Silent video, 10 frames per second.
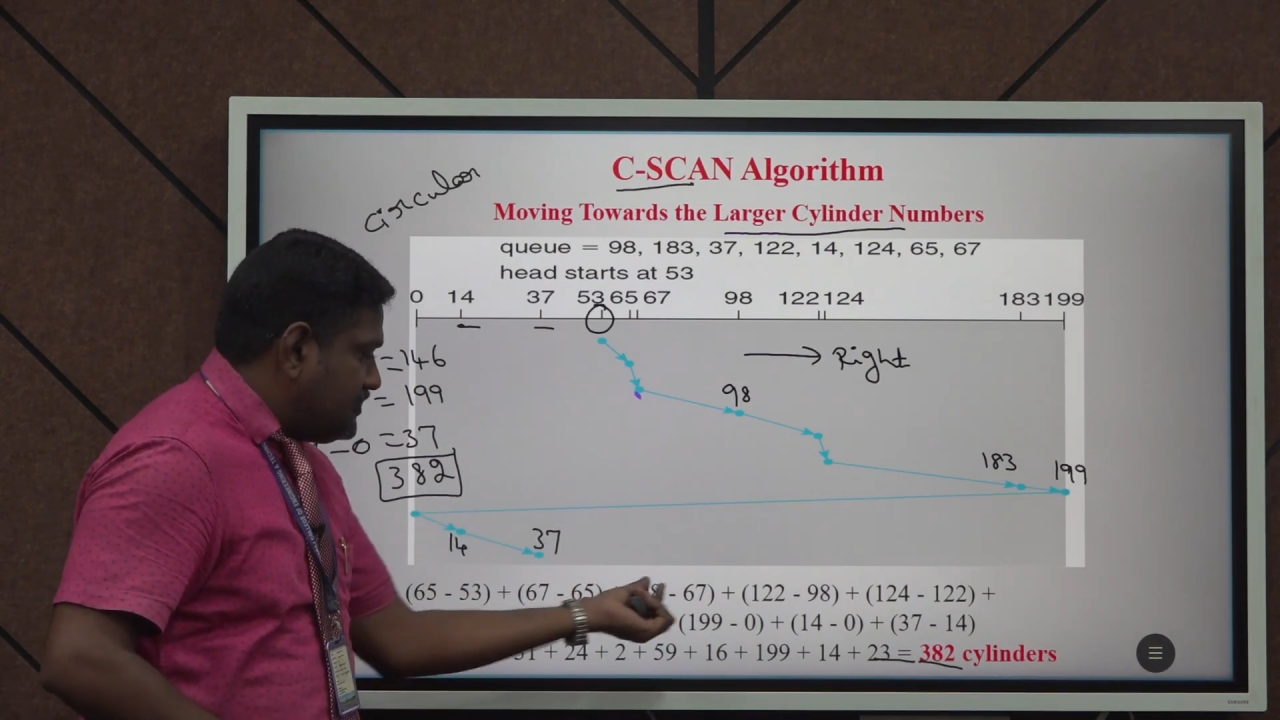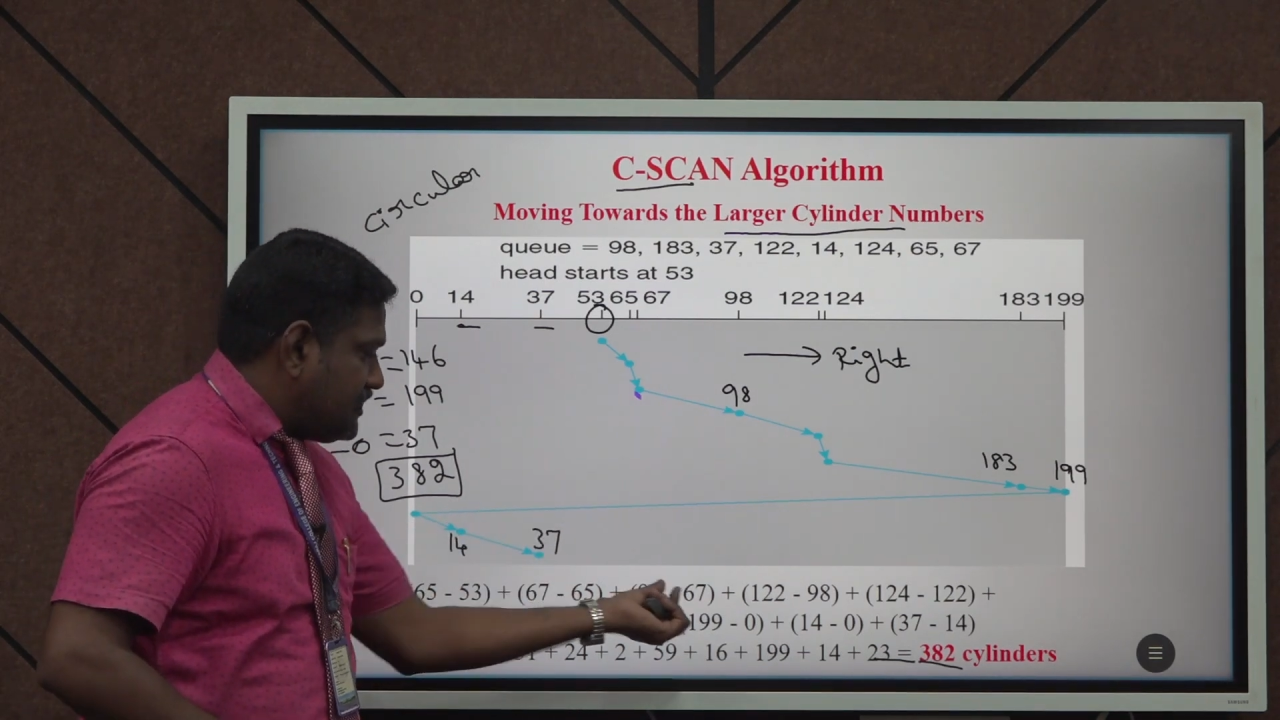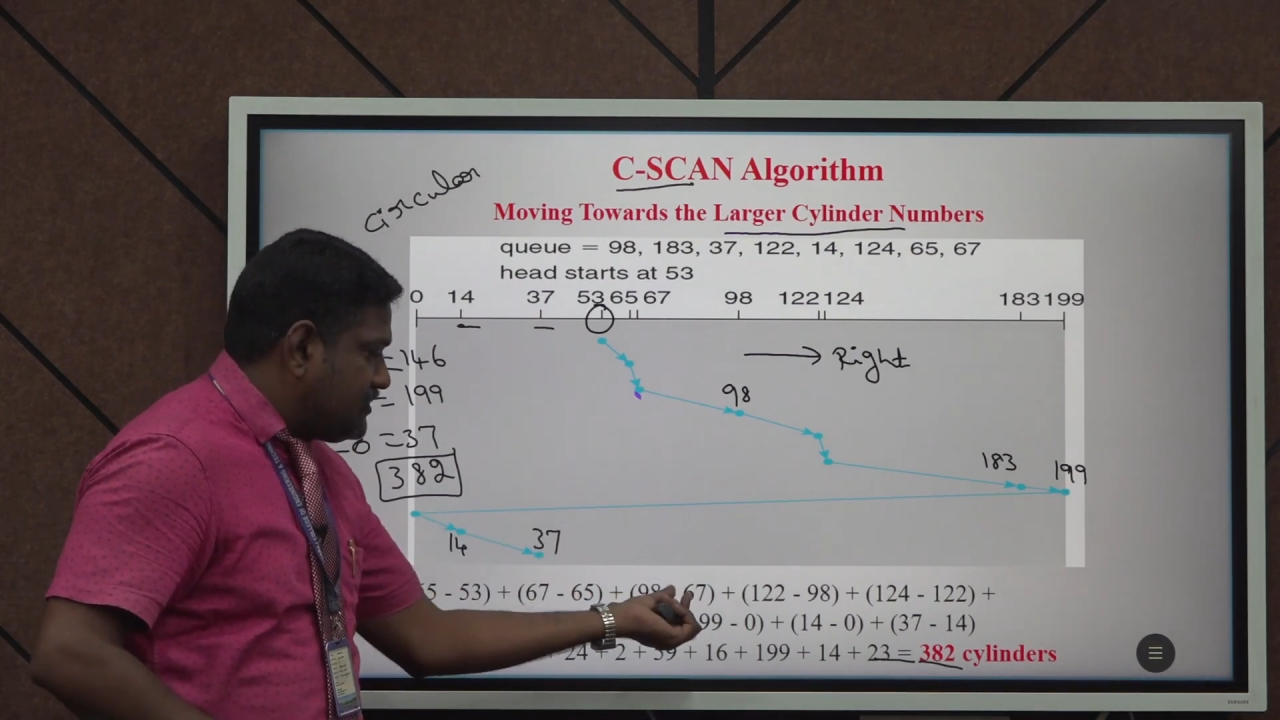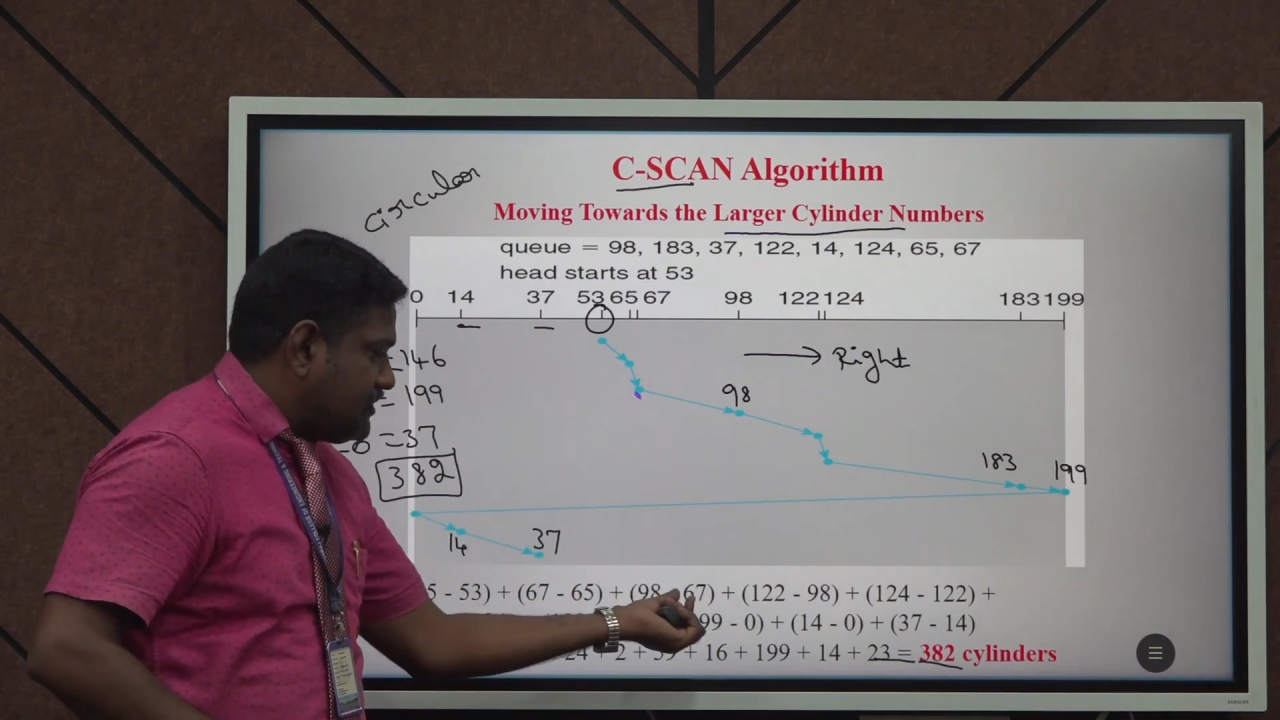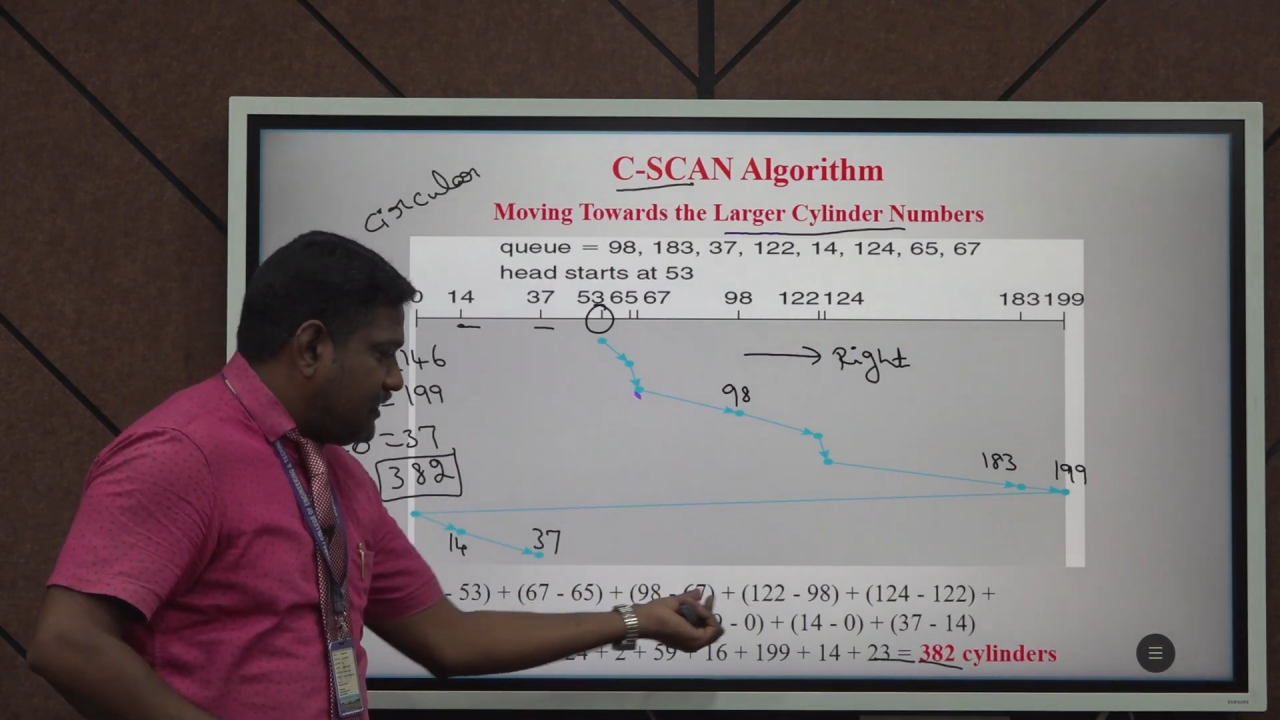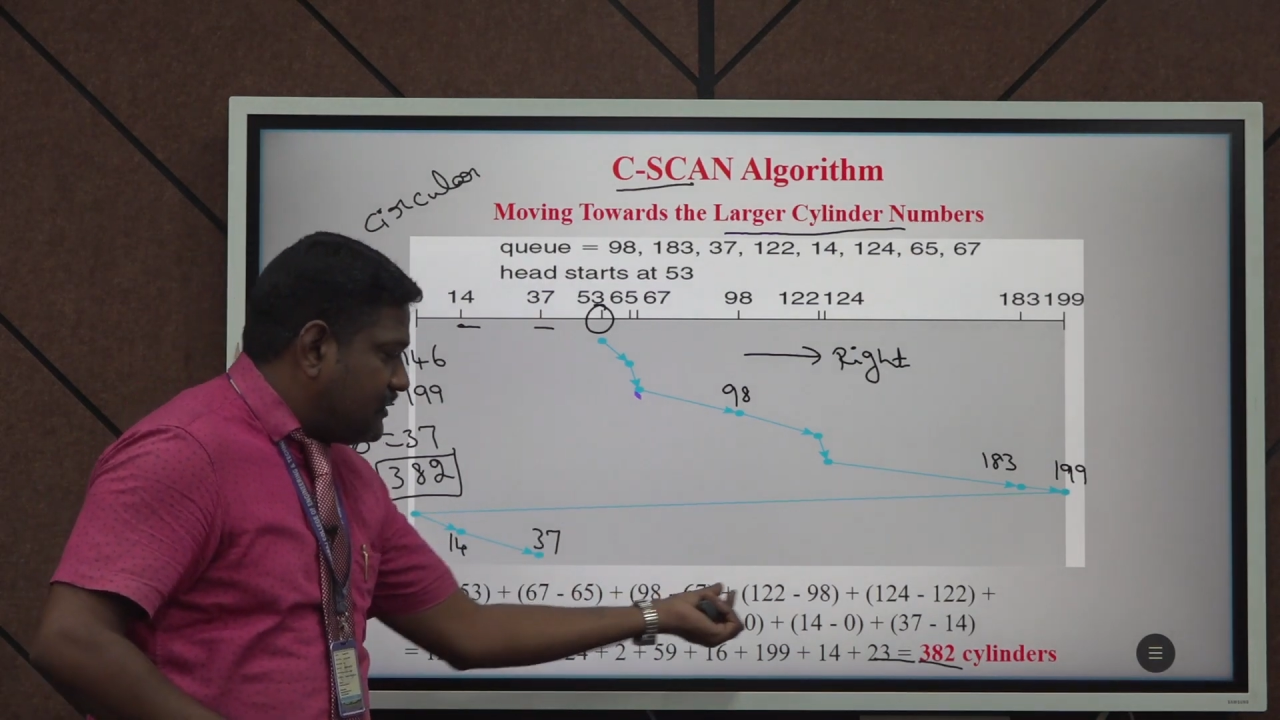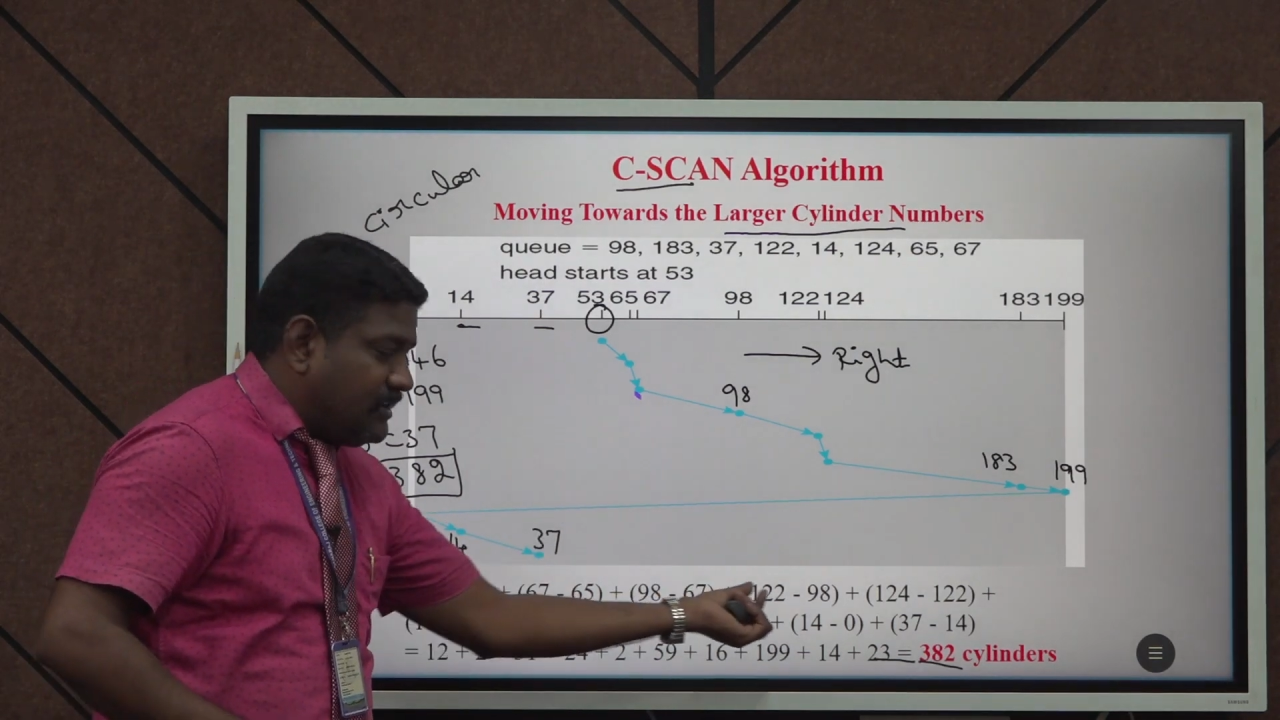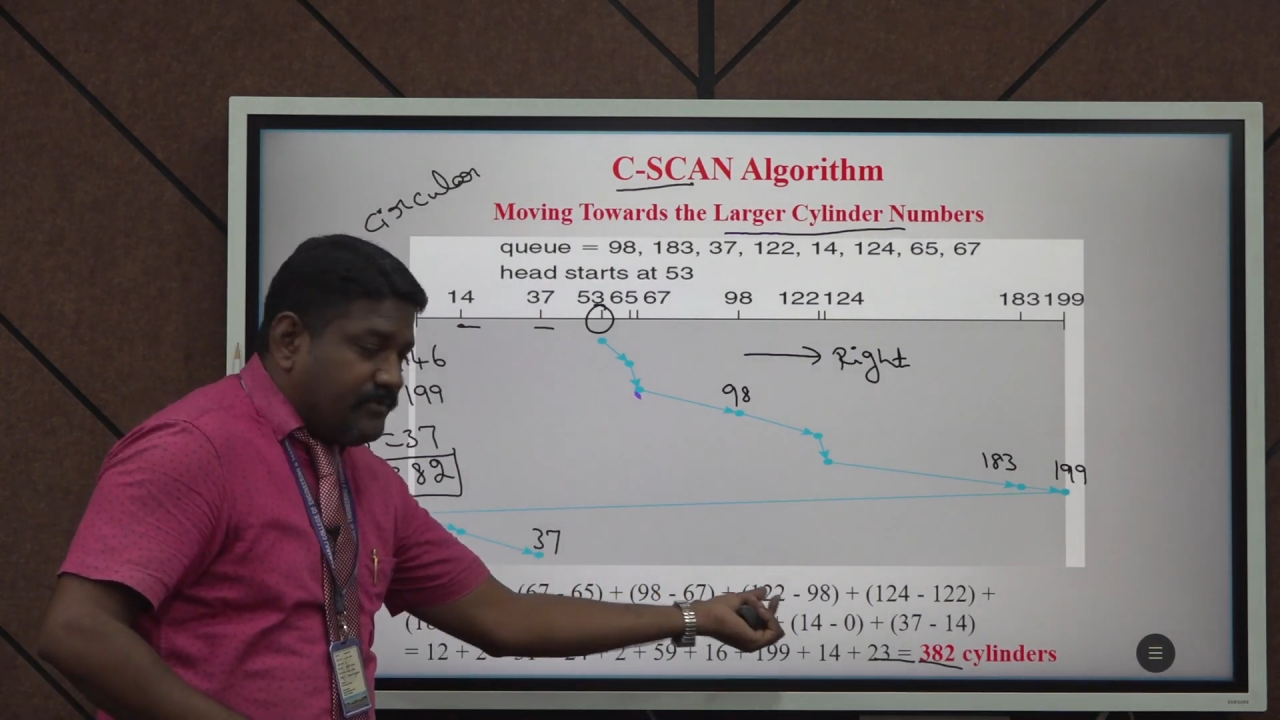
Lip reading: just to take the